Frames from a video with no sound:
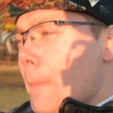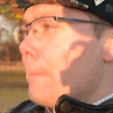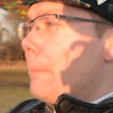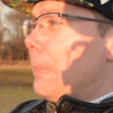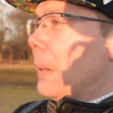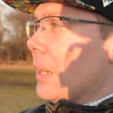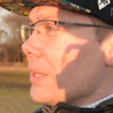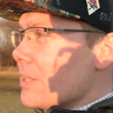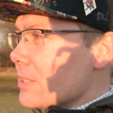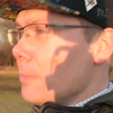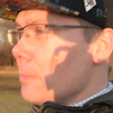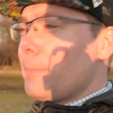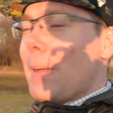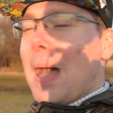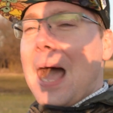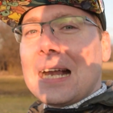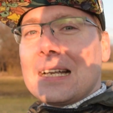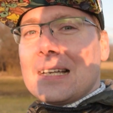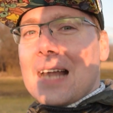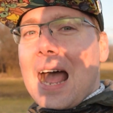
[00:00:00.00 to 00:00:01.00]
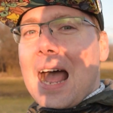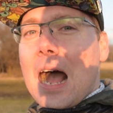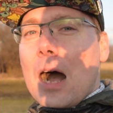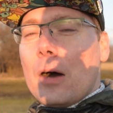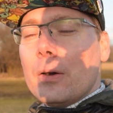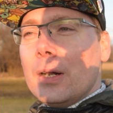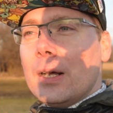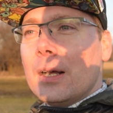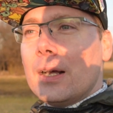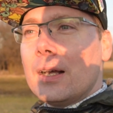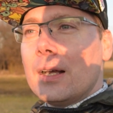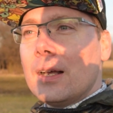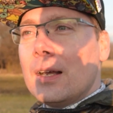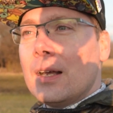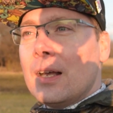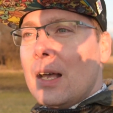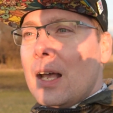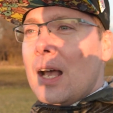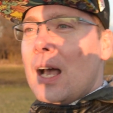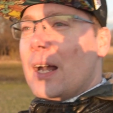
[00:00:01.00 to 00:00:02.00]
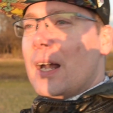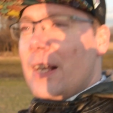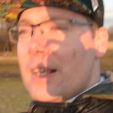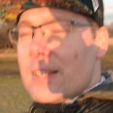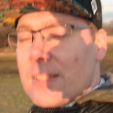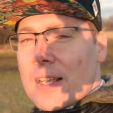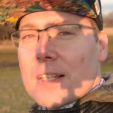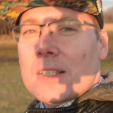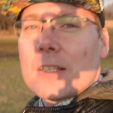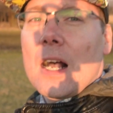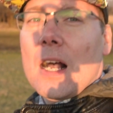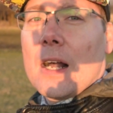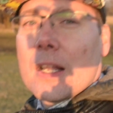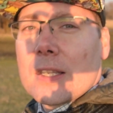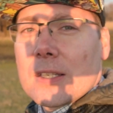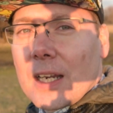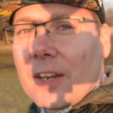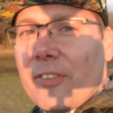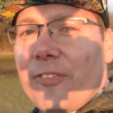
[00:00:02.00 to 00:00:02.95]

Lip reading: puts them back down, and he says, oh, it's like